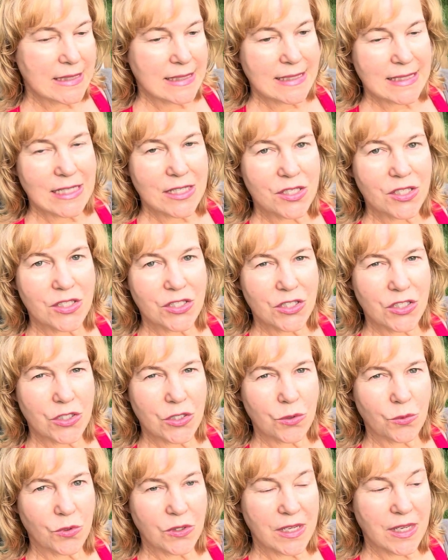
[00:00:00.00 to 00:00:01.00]
So
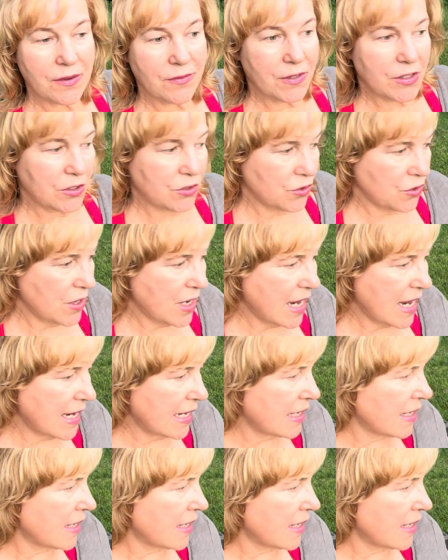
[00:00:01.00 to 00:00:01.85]
we'll give it a try.